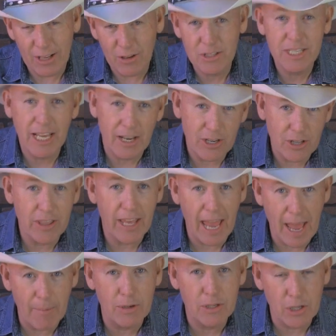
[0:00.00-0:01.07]
he'll send you the
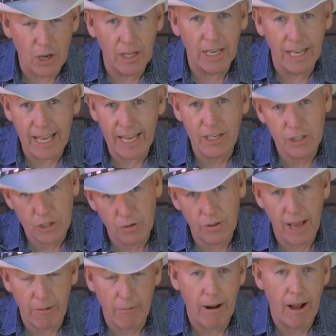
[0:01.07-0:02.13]
Amazon link to
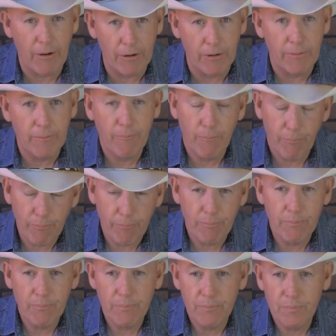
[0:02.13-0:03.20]
that router. Send me an
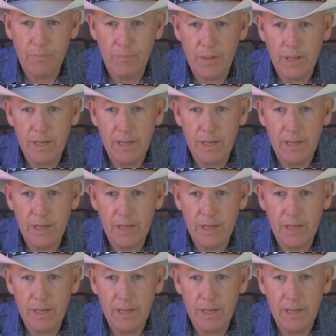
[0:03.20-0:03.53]
email.